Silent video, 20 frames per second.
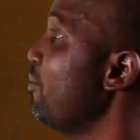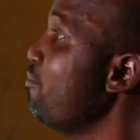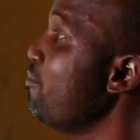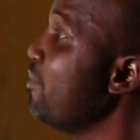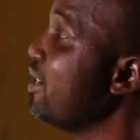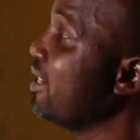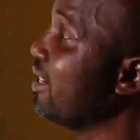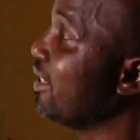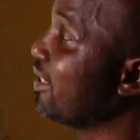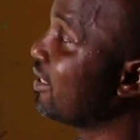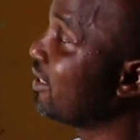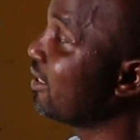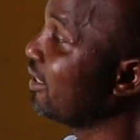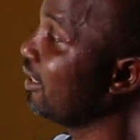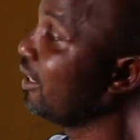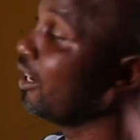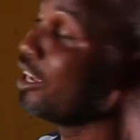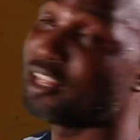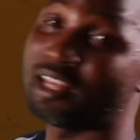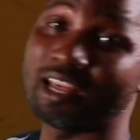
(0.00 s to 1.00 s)
minutes.
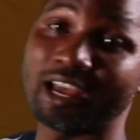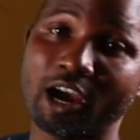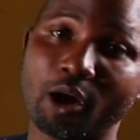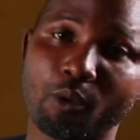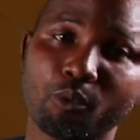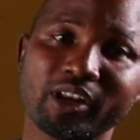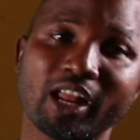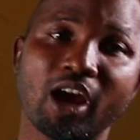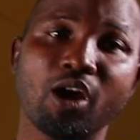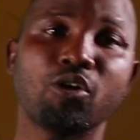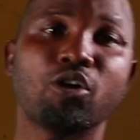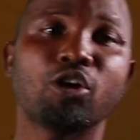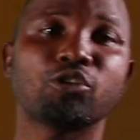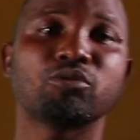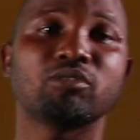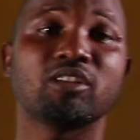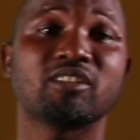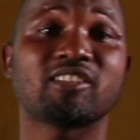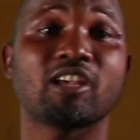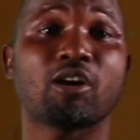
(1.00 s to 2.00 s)
We now go
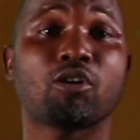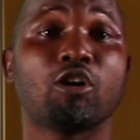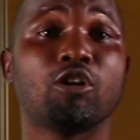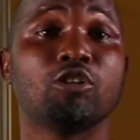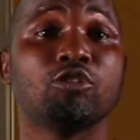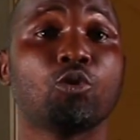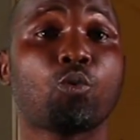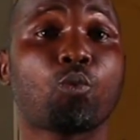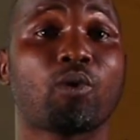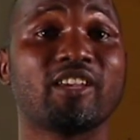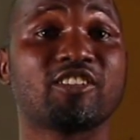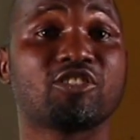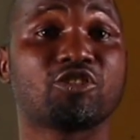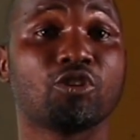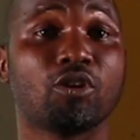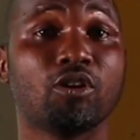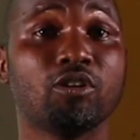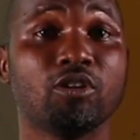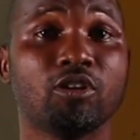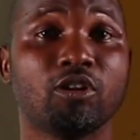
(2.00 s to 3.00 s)
to the second
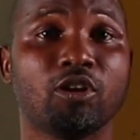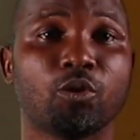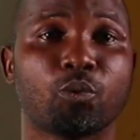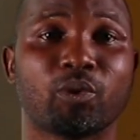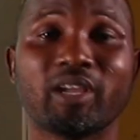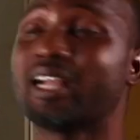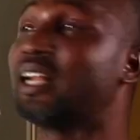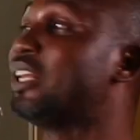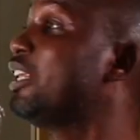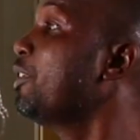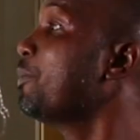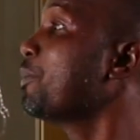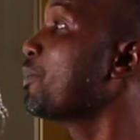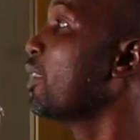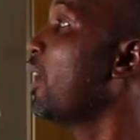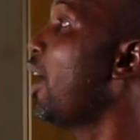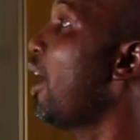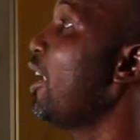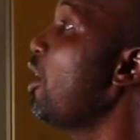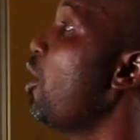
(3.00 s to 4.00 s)
question quickly,
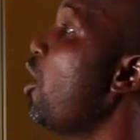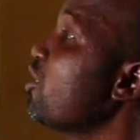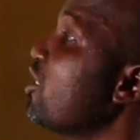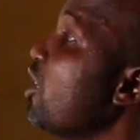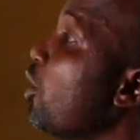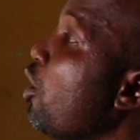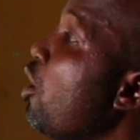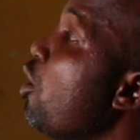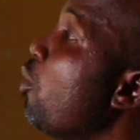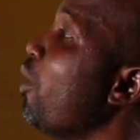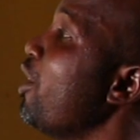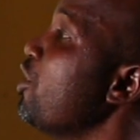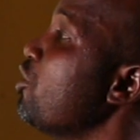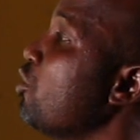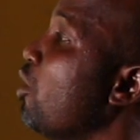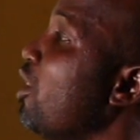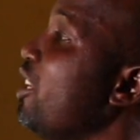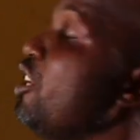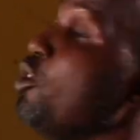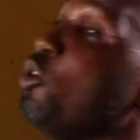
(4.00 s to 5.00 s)
and our second
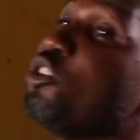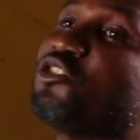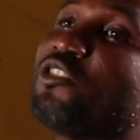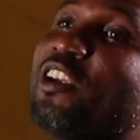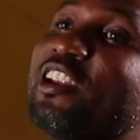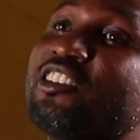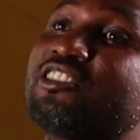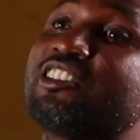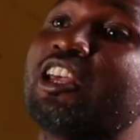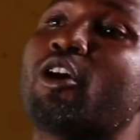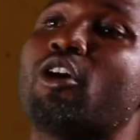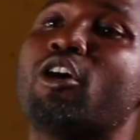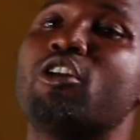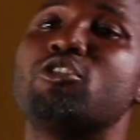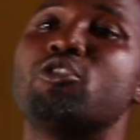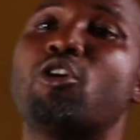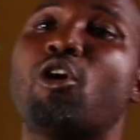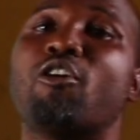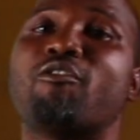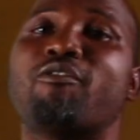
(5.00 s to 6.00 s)
question illustrates the
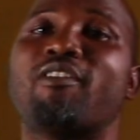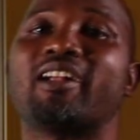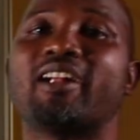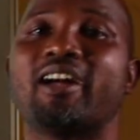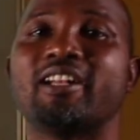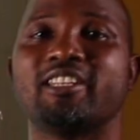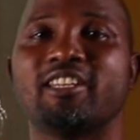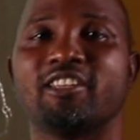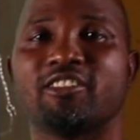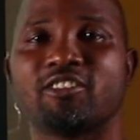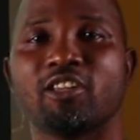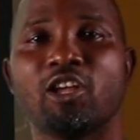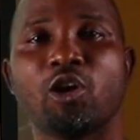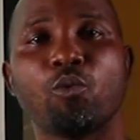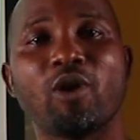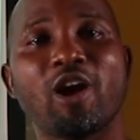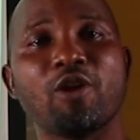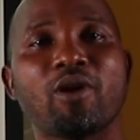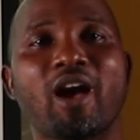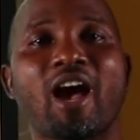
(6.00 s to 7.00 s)
second law of Faraday's,
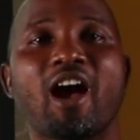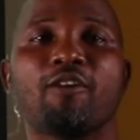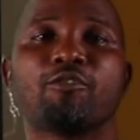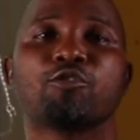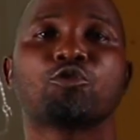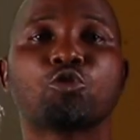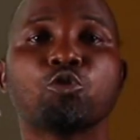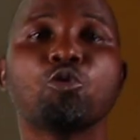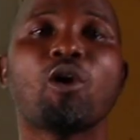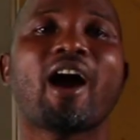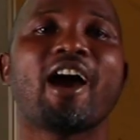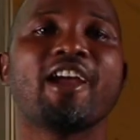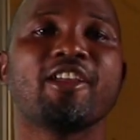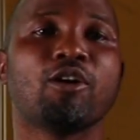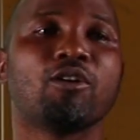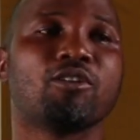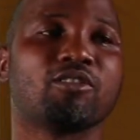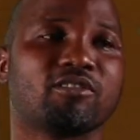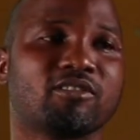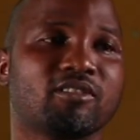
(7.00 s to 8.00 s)
where you have 2
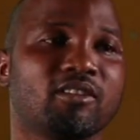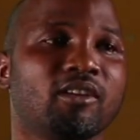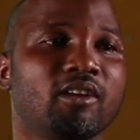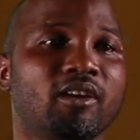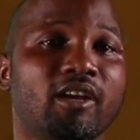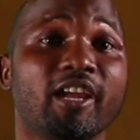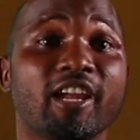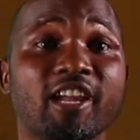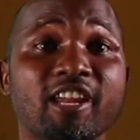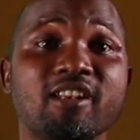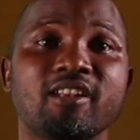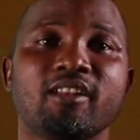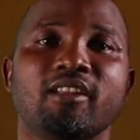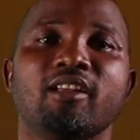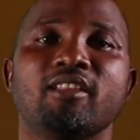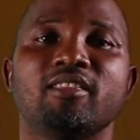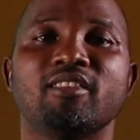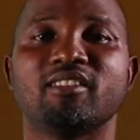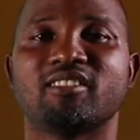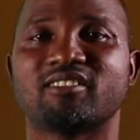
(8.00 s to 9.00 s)
ions in
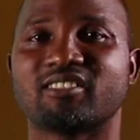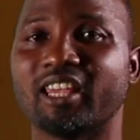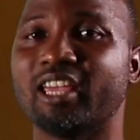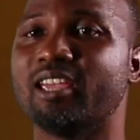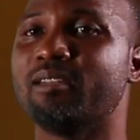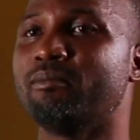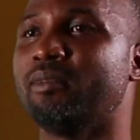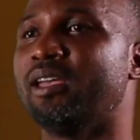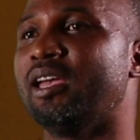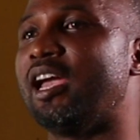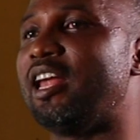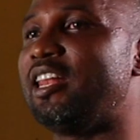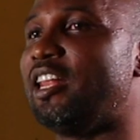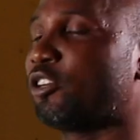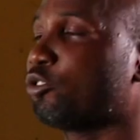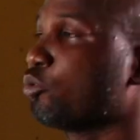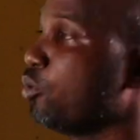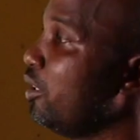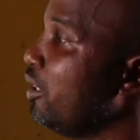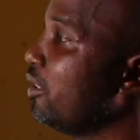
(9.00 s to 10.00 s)
the same
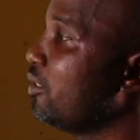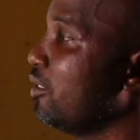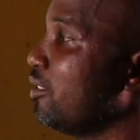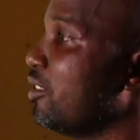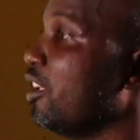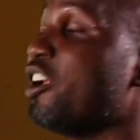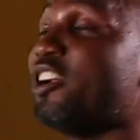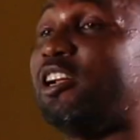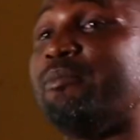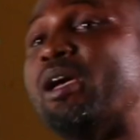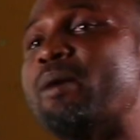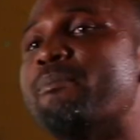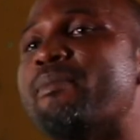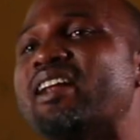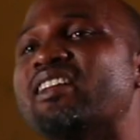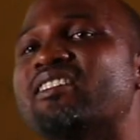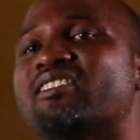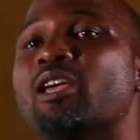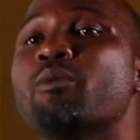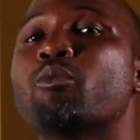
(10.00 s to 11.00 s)
electrolysis.
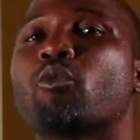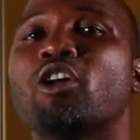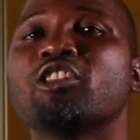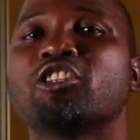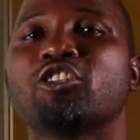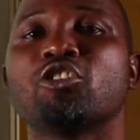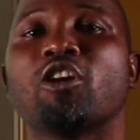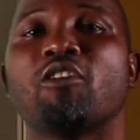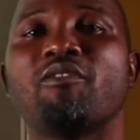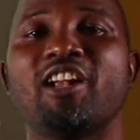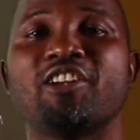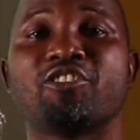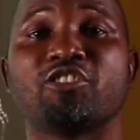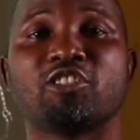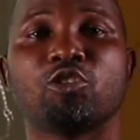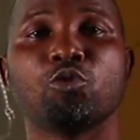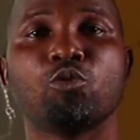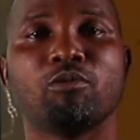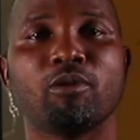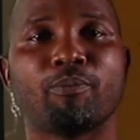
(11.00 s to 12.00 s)
Remember, the same quantity of
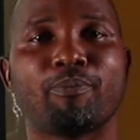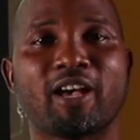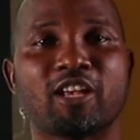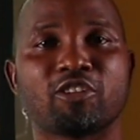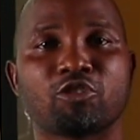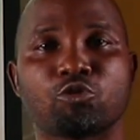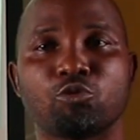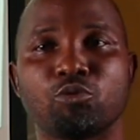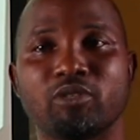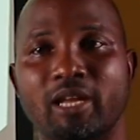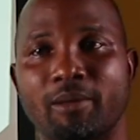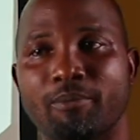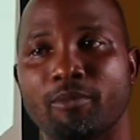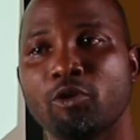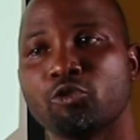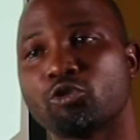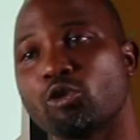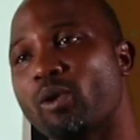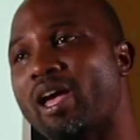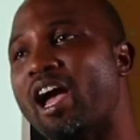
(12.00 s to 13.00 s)
electricity will be passed through them.
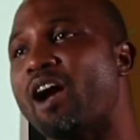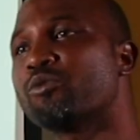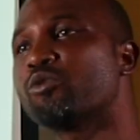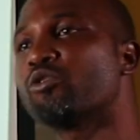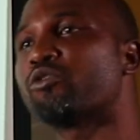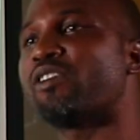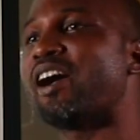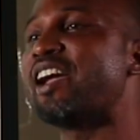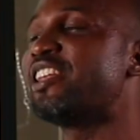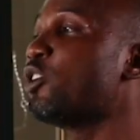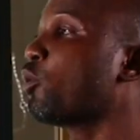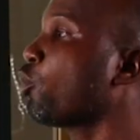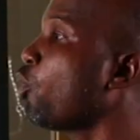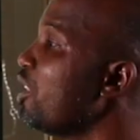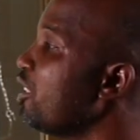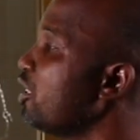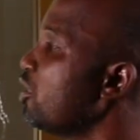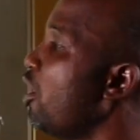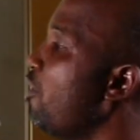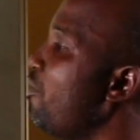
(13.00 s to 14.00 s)
So we have to find the
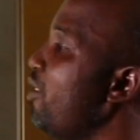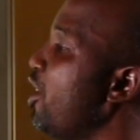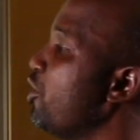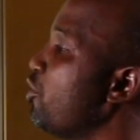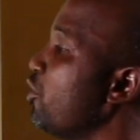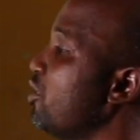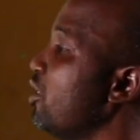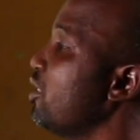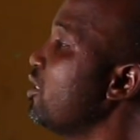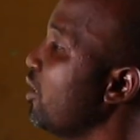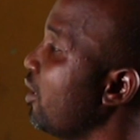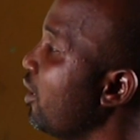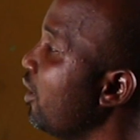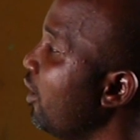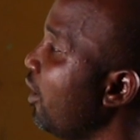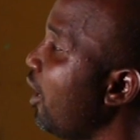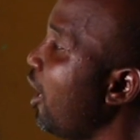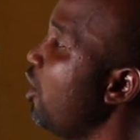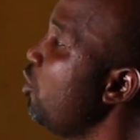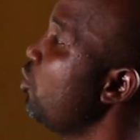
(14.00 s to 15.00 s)
quantity of electricity
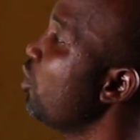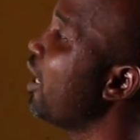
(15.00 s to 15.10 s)
and